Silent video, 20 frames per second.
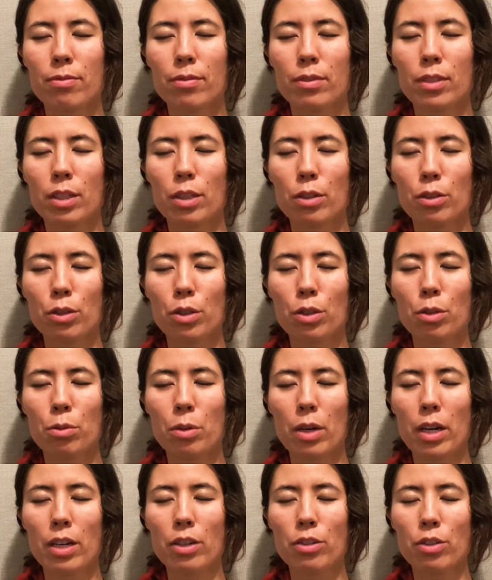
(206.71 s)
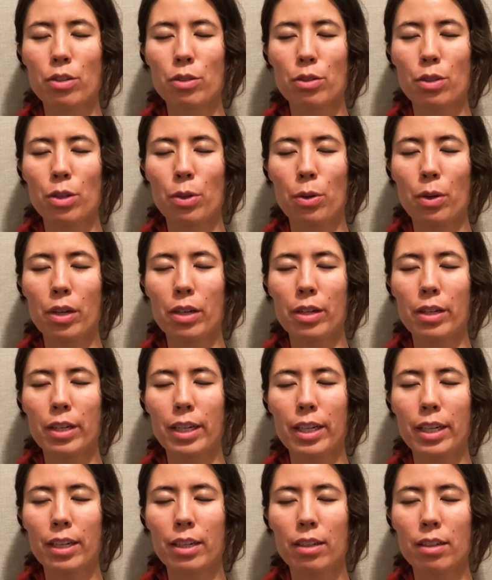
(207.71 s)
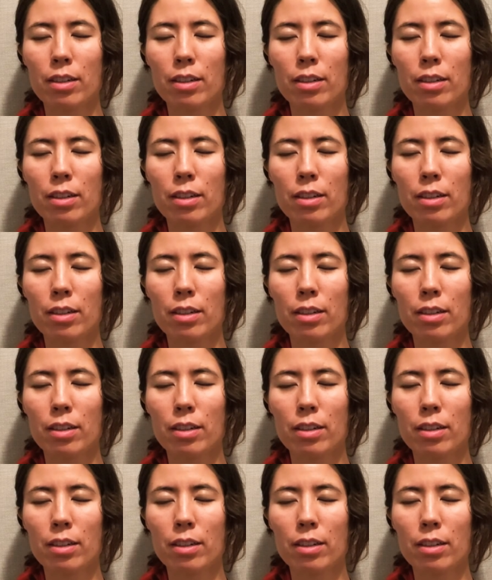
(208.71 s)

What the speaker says: There's no rush, there's no hurry.